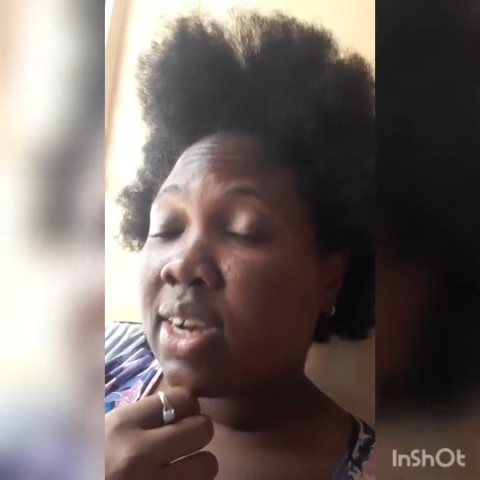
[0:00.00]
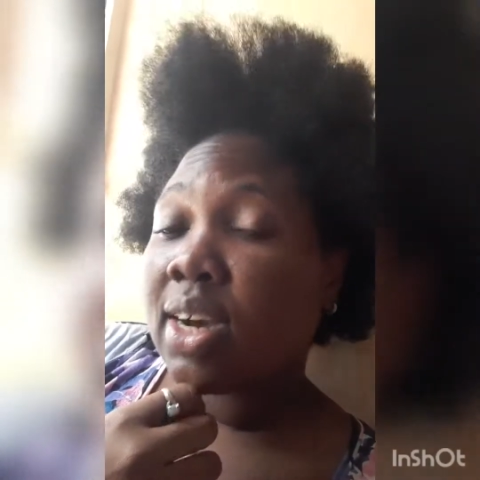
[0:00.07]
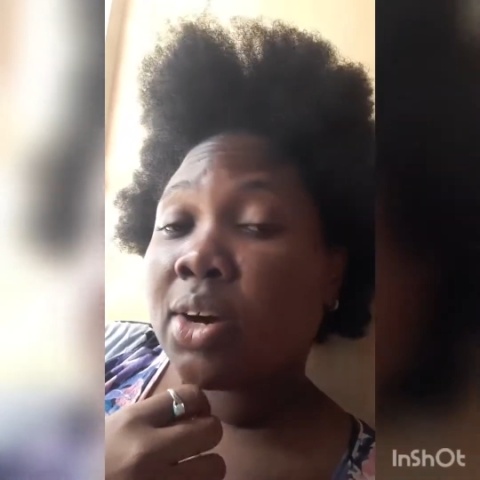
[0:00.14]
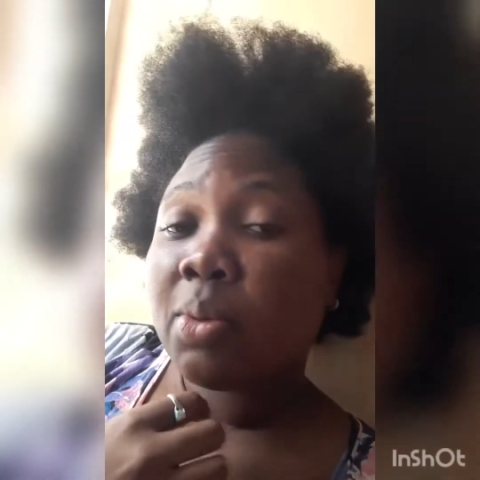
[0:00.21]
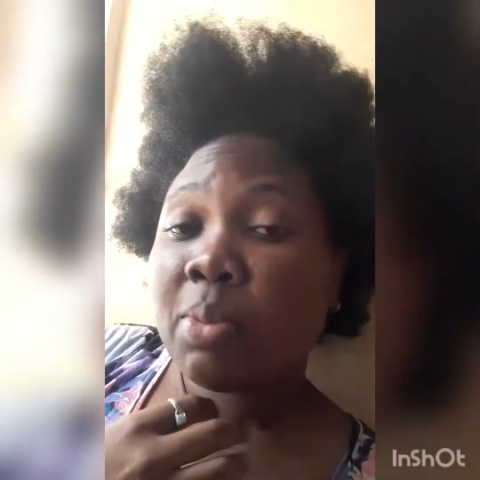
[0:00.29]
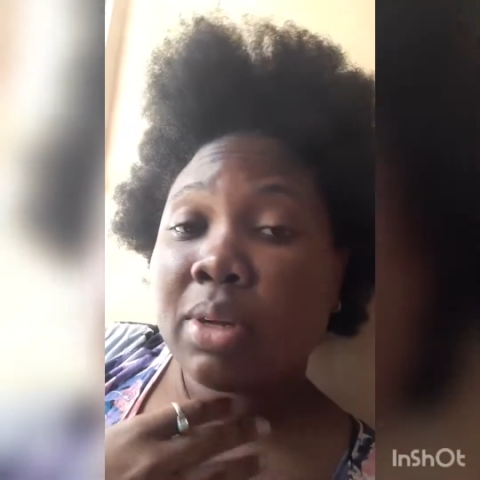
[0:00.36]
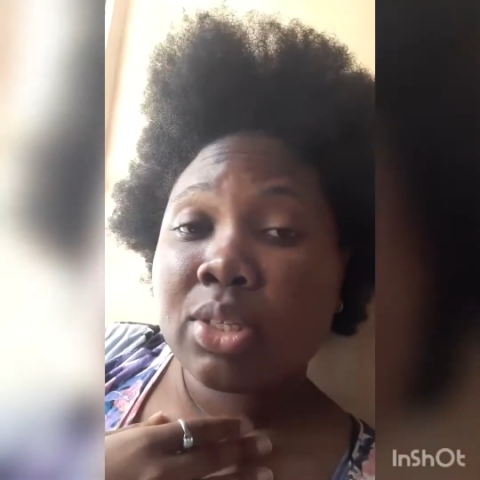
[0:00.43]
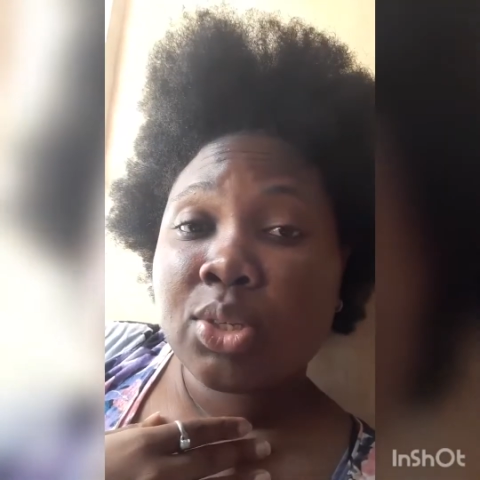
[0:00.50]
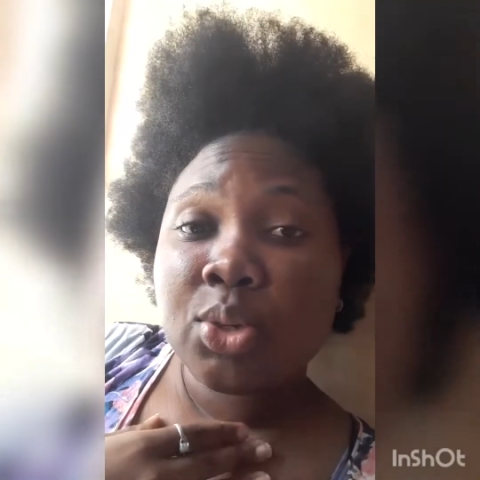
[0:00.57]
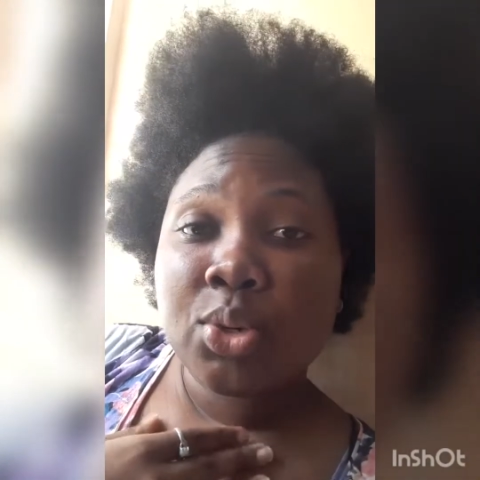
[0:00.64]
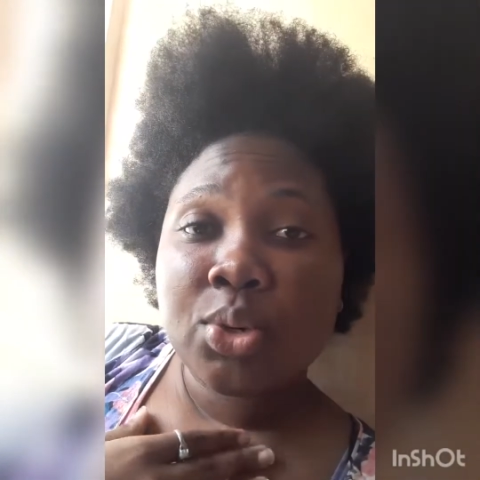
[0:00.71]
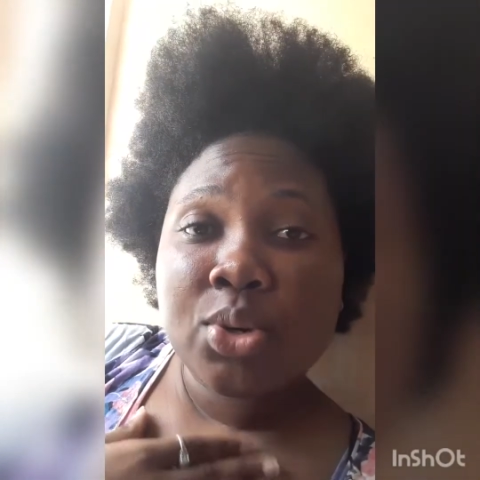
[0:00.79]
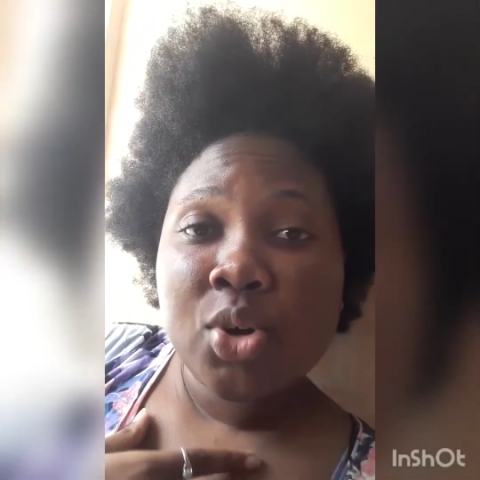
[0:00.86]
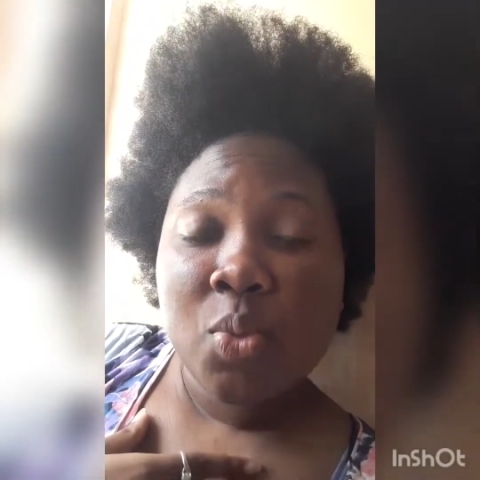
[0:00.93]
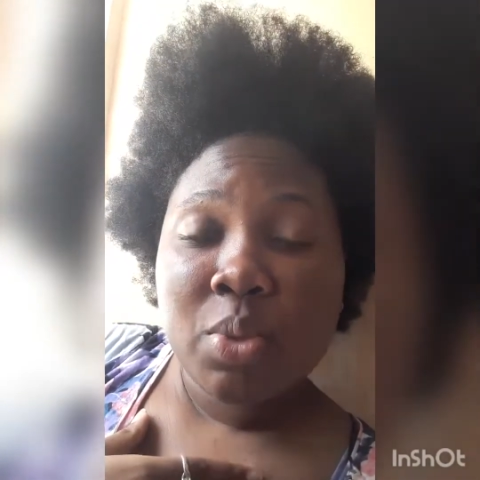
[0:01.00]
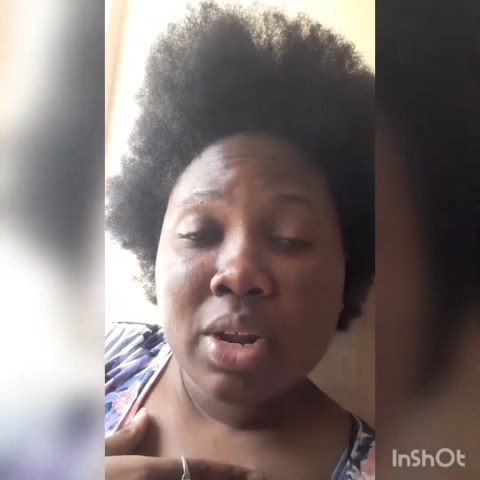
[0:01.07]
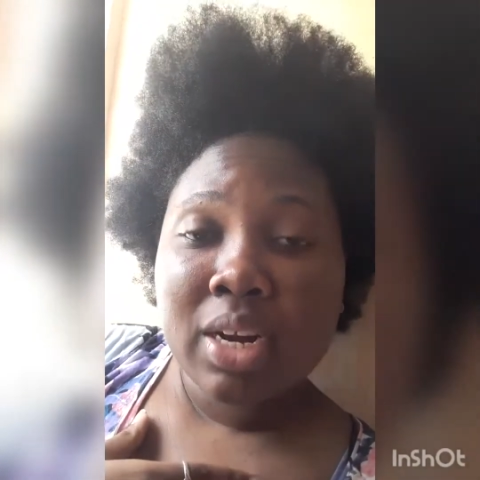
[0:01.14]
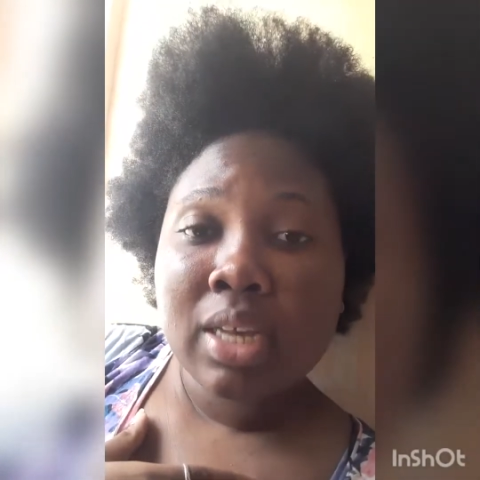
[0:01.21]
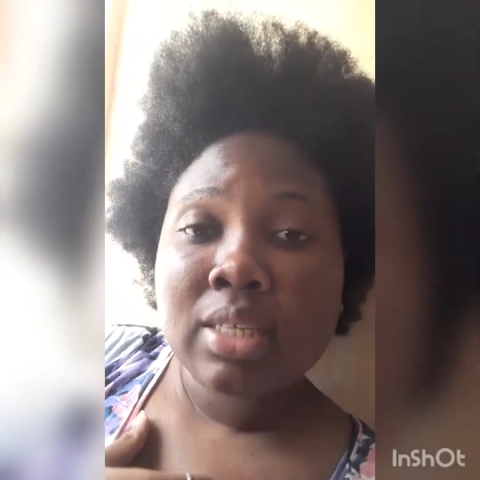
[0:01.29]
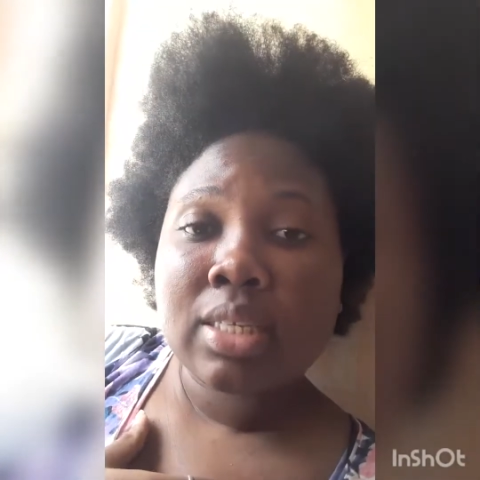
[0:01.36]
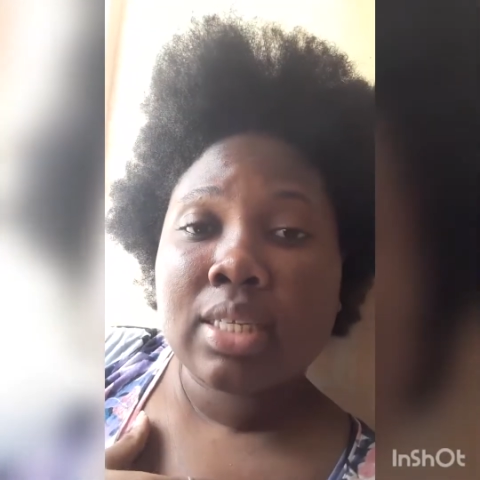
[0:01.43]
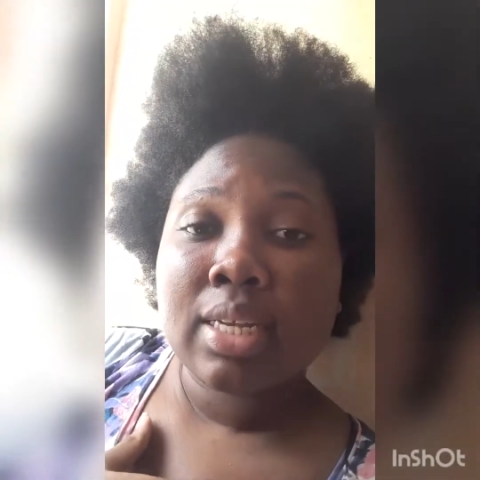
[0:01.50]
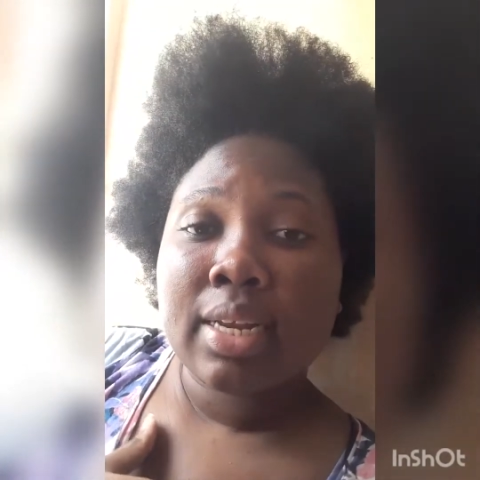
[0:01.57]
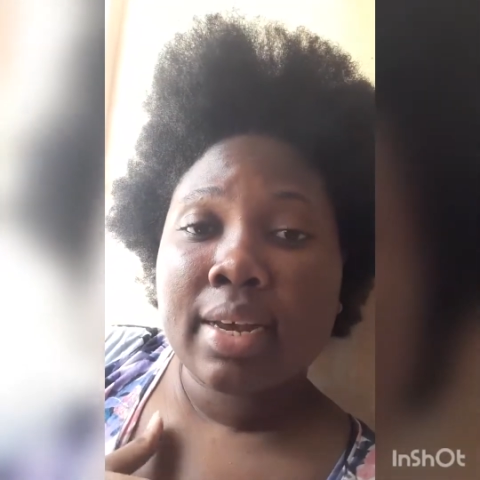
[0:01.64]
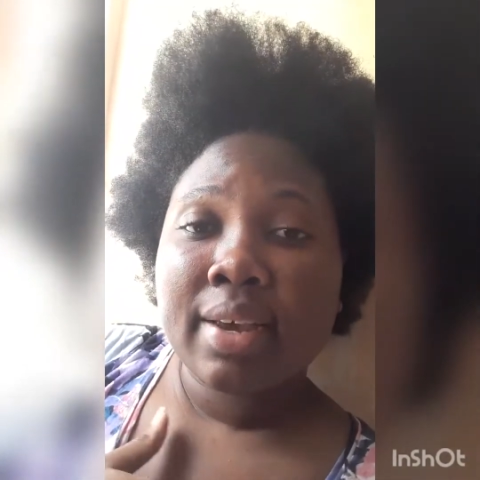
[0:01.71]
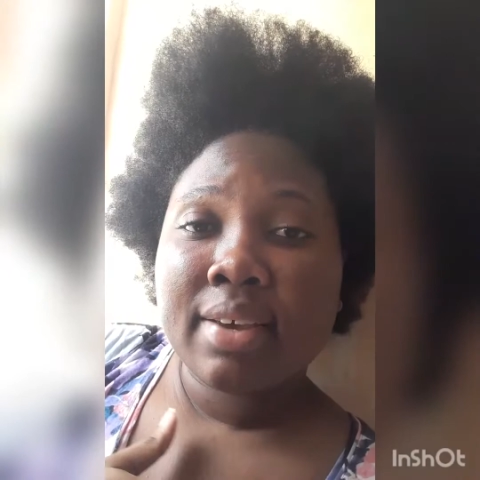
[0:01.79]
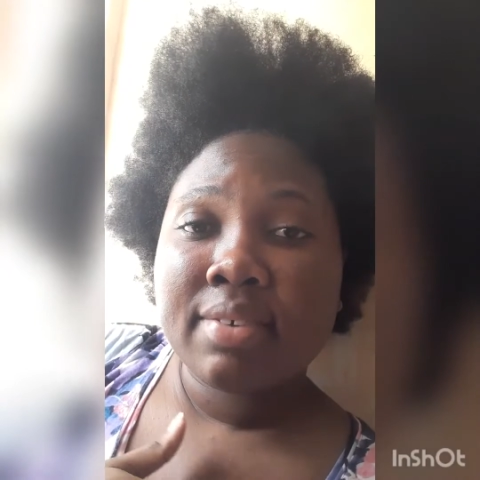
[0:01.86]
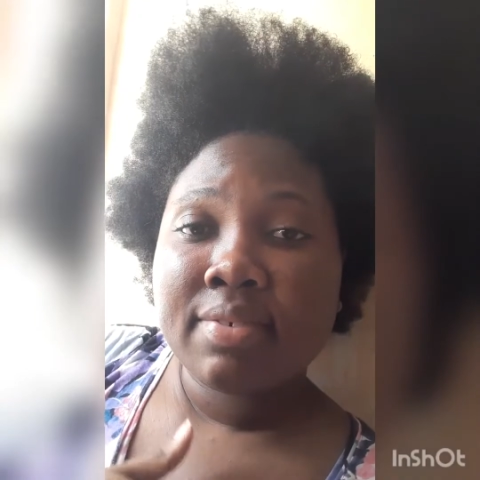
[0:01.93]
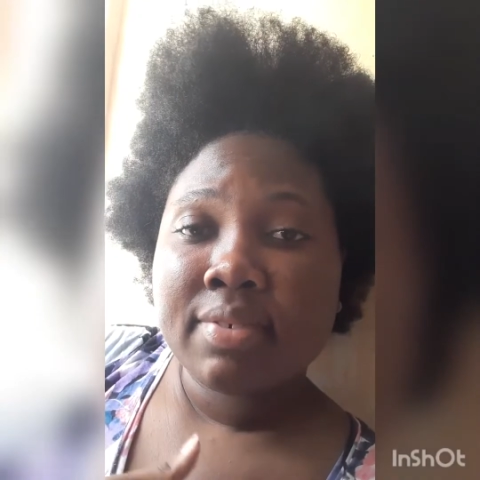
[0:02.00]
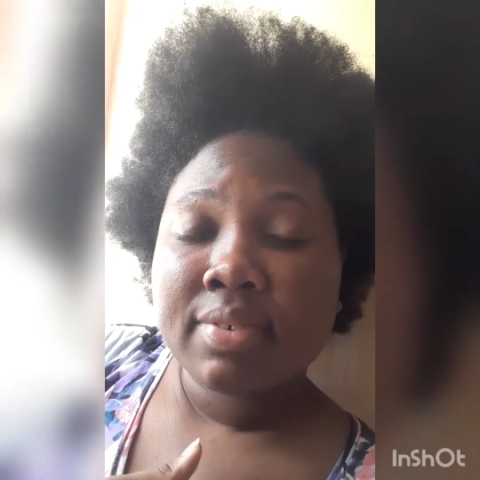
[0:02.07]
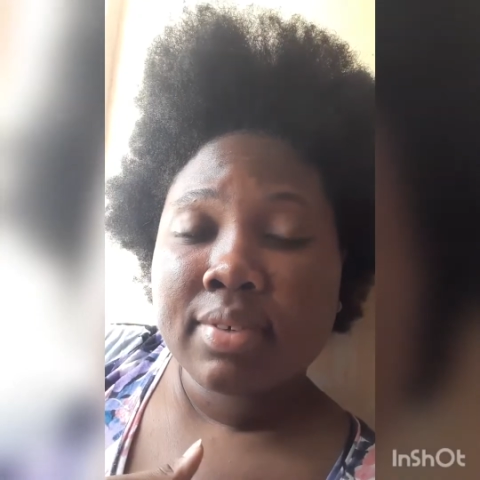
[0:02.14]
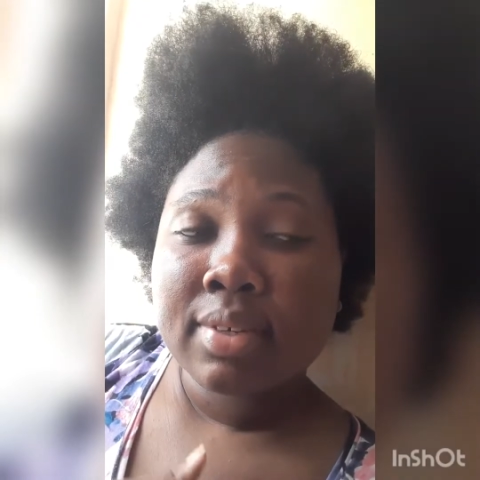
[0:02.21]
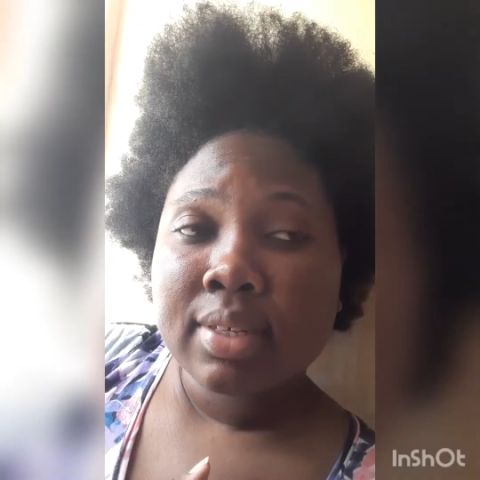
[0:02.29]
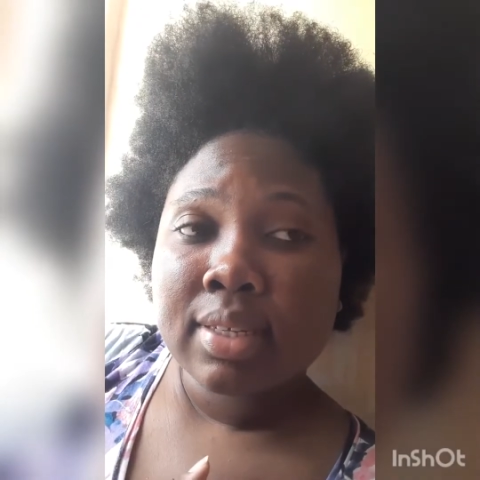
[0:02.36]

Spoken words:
come a town, come in the city life.